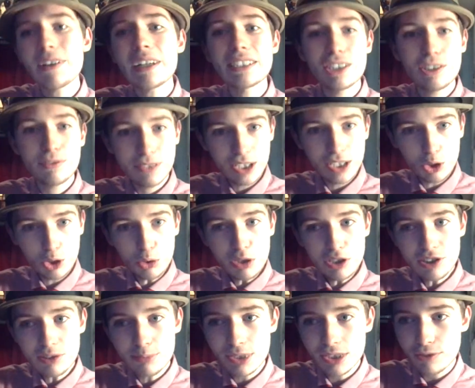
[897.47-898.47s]
you for your
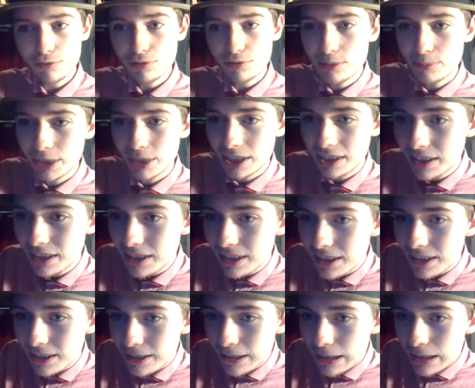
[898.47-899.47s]
question, Mr. Freeman.
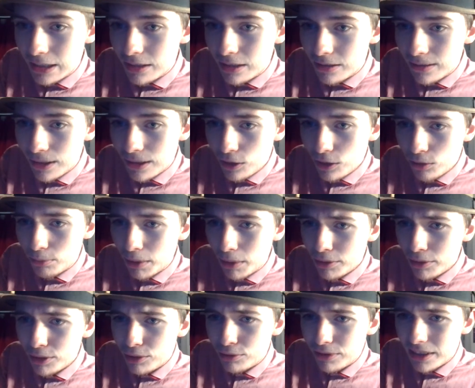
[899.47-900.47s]
Oh,
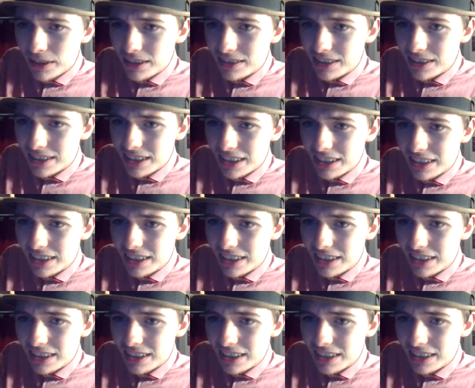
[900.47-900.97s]
Mario Vanity.